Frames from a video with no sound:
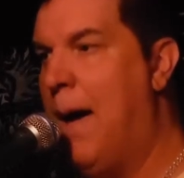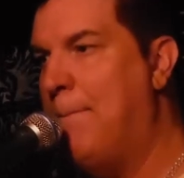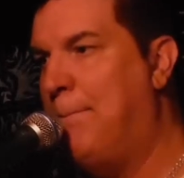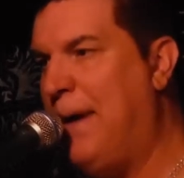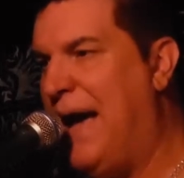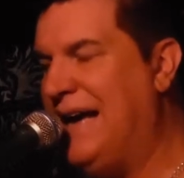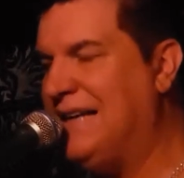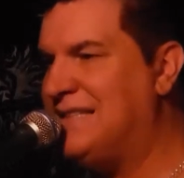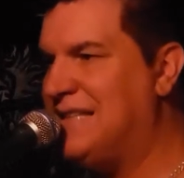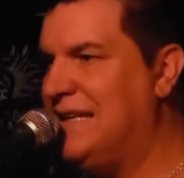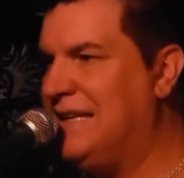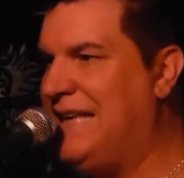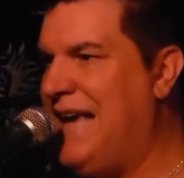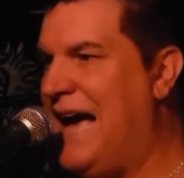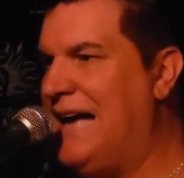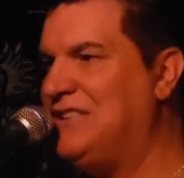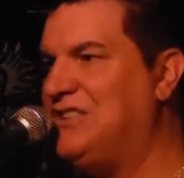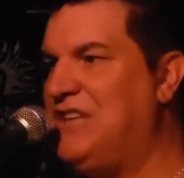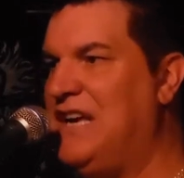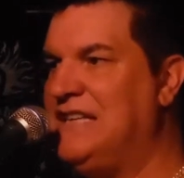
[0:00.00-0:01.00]
Banks and
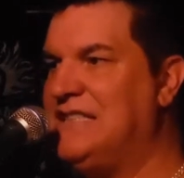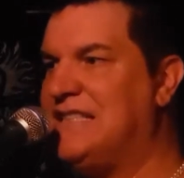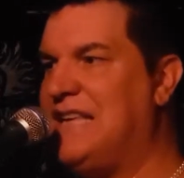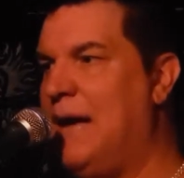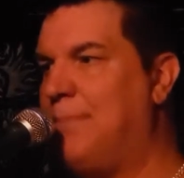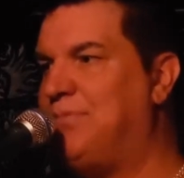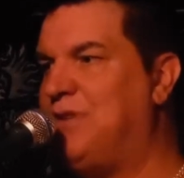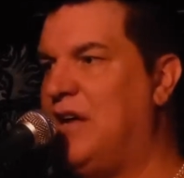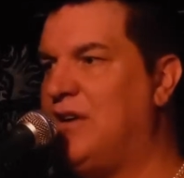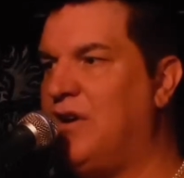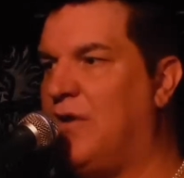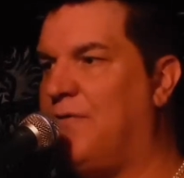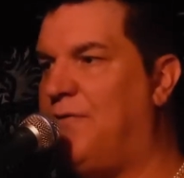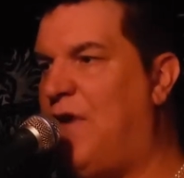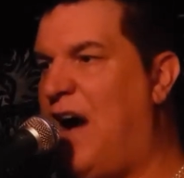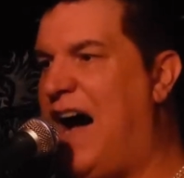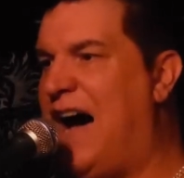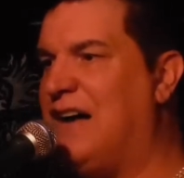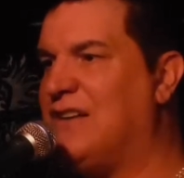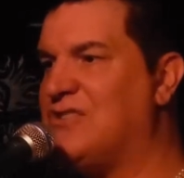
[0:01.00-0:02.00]
caches kept under
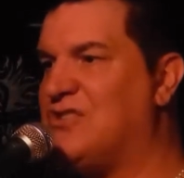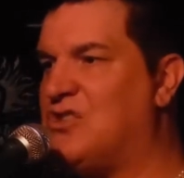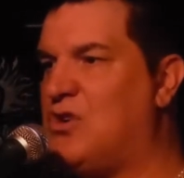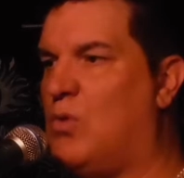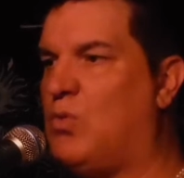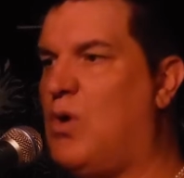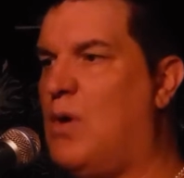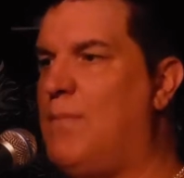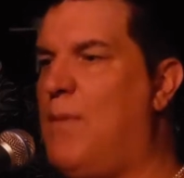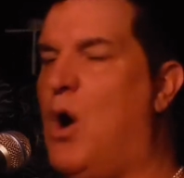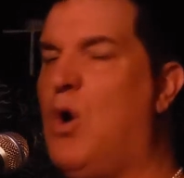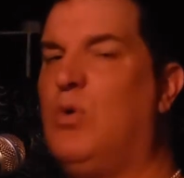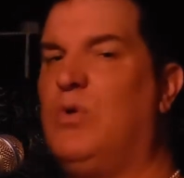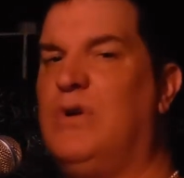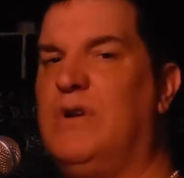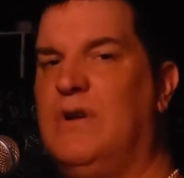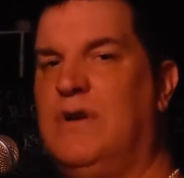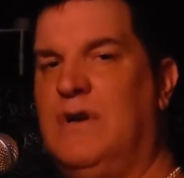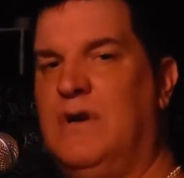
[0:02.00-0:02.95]
files so remote,